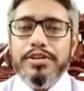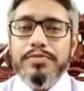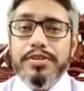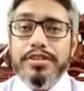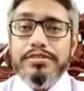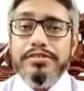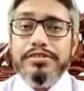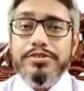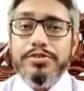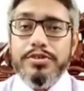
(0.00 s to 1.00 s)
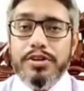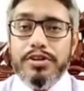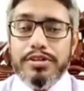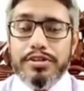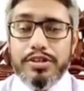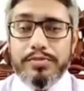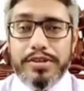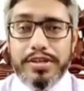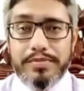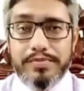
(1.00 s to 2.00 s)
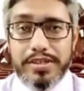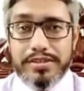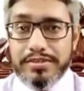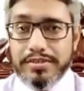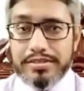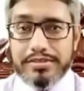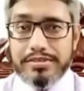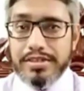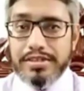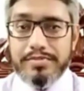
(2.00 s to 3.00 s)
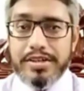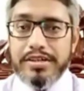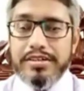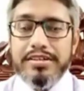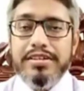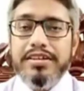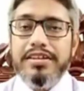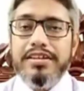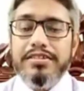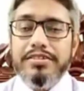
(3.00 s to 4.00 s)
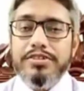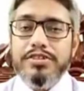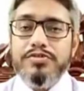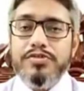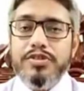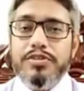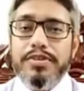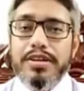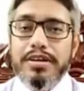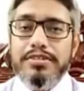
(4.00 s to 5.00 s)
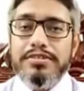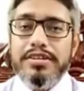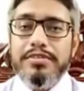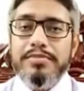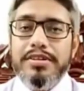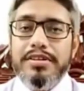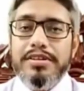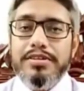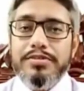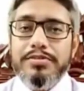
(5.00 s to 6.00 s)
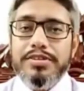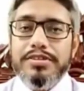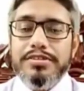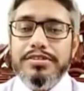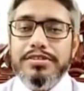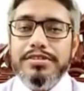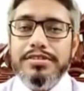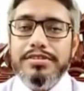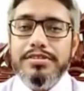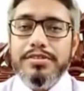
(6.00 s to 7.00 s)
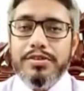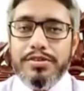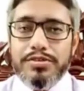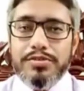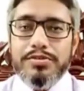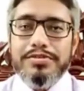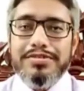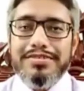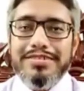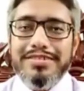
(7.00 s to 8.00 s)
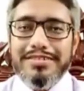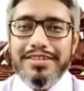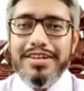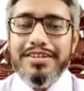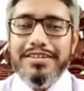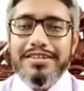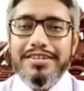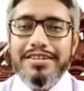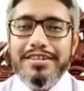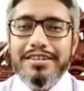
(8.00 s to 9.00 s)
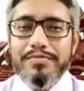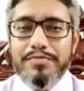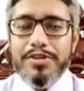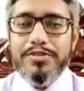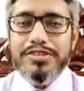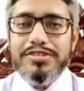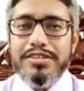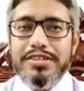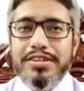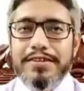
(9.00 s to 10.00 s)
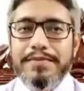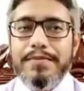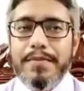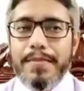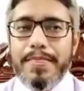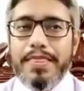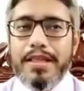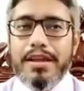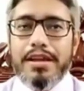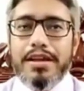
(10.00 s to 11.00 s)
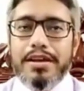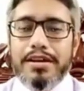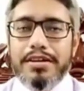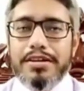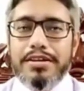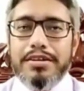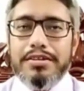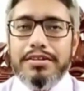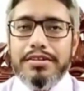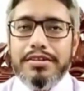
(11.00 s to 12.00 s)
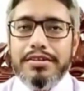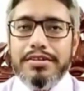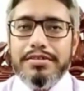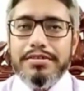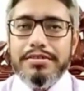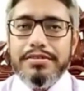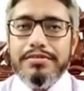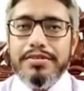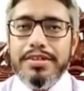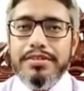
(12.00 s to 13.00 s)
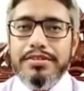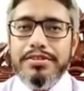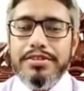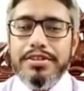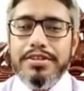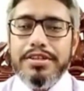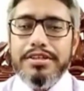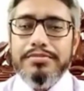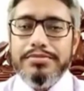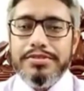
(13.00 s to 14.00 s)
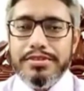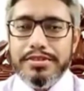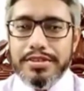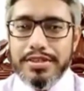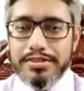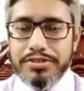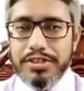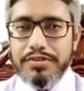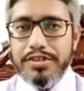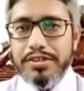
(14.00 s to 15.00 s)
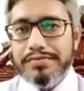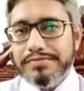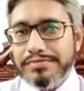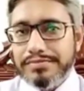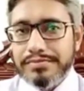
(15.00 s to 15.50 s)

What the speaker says: But please do not copy and paste this statement. This is for Bilal Sahab, who is not you, right? Be original. Well, here comes a CV.